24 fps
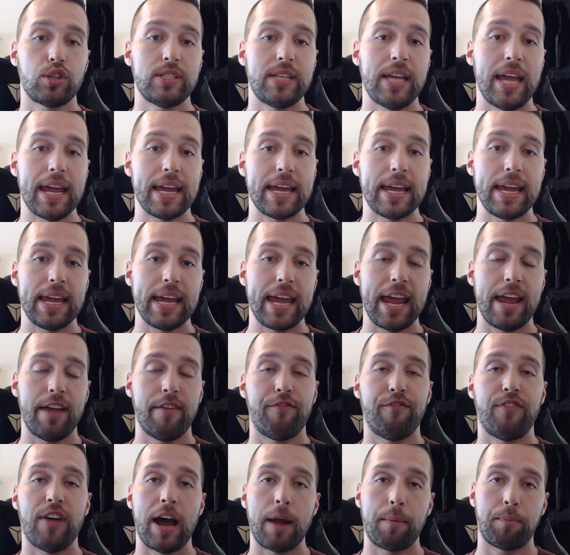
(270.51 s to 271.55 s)
taking a
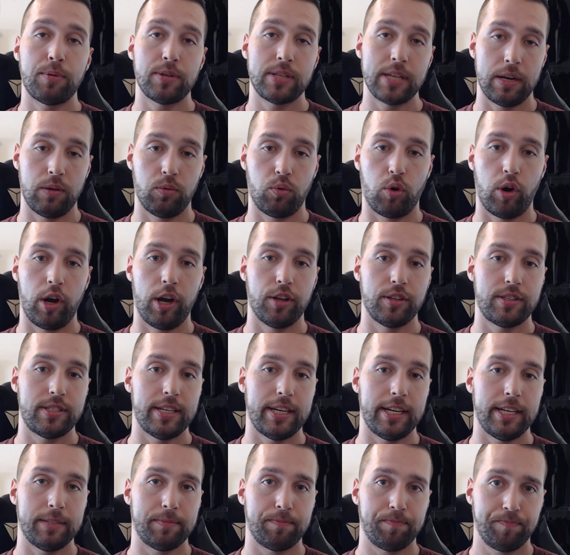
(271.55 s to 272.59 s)
5%
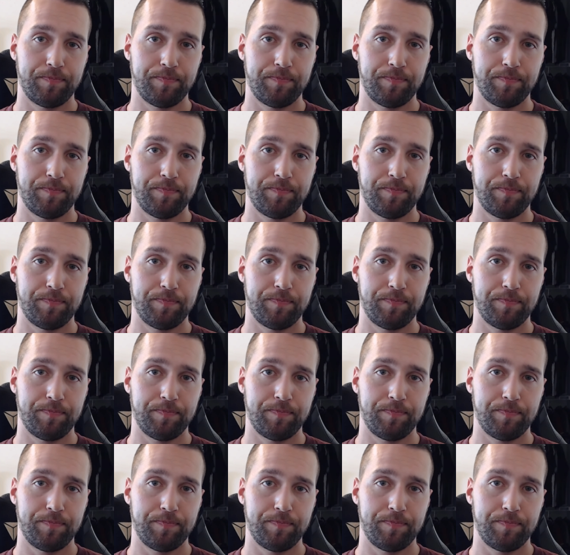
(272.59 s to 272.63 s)
royalty.